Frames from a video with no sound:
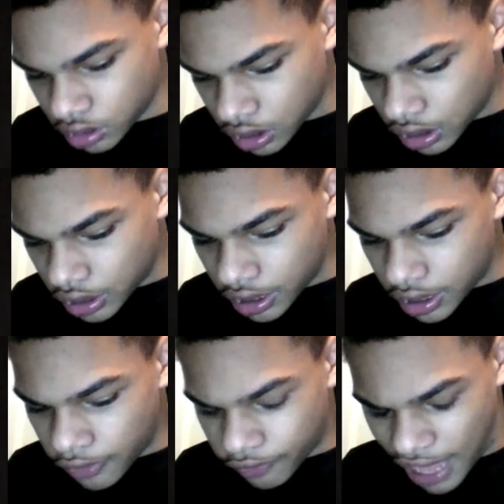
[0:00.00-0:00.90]
mm.
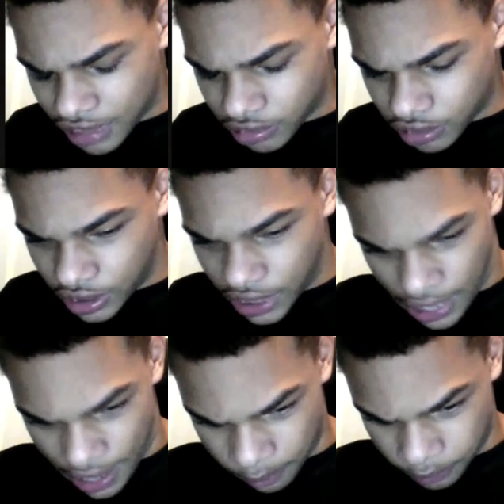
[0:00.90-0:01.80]
if that's
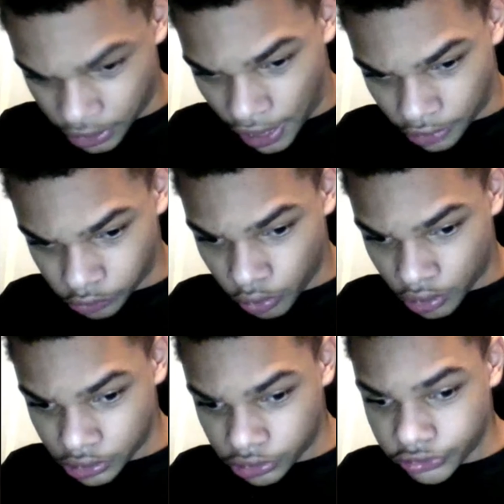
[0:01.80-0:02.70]
gonna happen, I don't
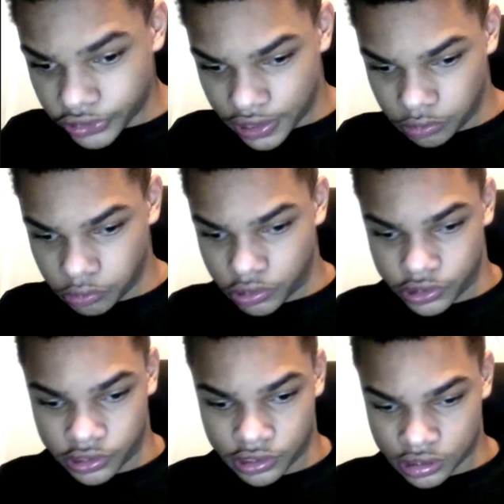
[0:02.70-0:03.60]
want to do it
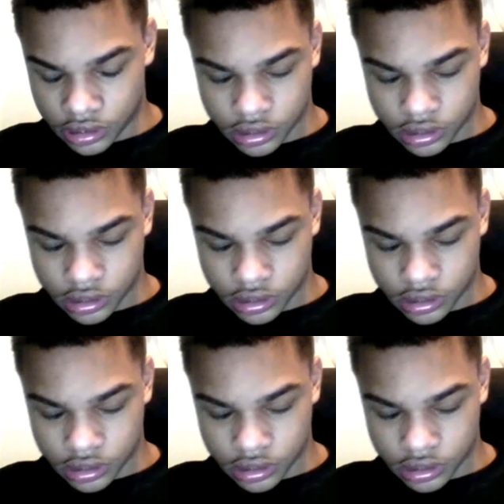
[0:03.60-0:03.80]
anymore.